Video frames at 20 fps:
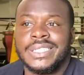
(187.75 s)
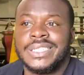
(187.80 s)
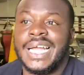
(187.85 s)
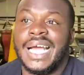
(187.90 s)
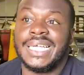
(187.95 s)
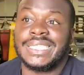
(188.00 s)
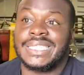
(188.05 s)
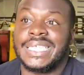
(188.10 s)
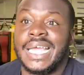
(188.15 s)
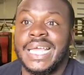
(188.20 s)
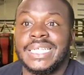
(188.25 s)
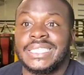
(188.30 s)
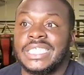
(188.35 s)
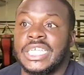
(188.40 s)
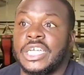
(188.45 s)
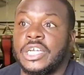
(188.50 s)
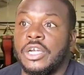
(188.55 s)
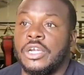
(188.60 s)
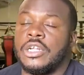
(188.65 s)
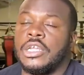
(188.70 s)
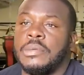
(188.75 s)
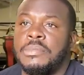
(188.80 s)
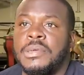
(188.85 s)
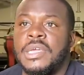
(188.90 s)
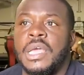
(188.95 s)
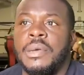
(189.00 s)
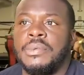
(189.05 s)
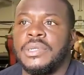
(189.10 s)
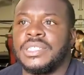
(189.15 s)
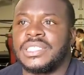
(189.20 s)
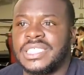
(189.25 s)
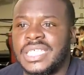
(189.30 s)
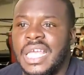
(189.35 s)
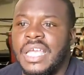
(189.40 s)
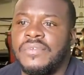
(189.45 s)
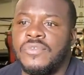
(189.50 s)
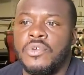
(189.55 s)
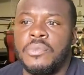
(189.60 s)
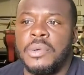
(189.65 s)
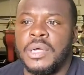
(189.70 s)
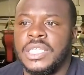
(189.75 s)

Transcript: Not saying security will be able to save you,